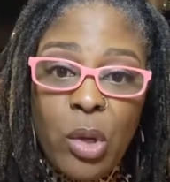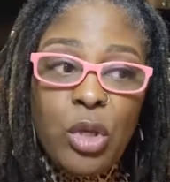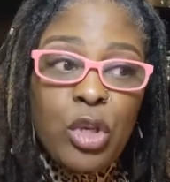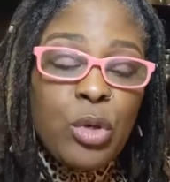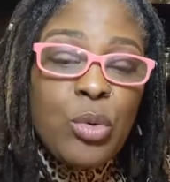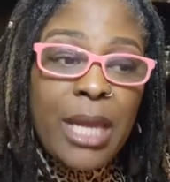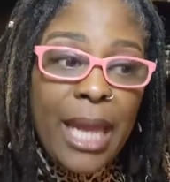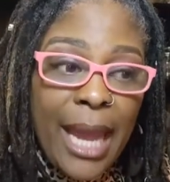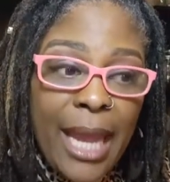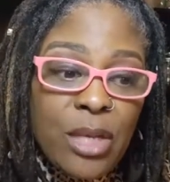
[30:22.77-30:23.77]
you
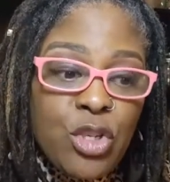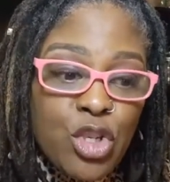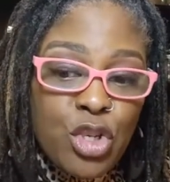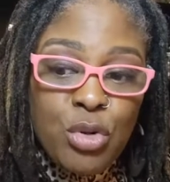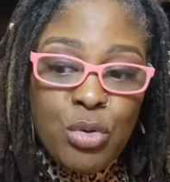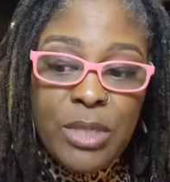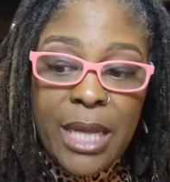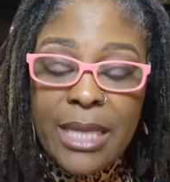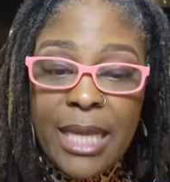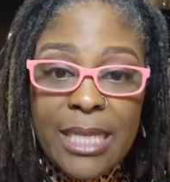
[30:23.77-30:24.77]
can choose
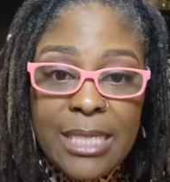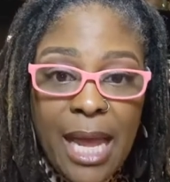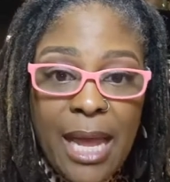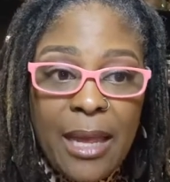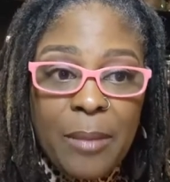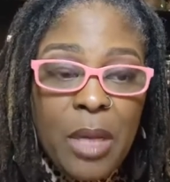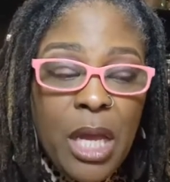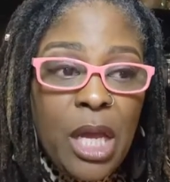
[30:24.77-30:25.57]
at that time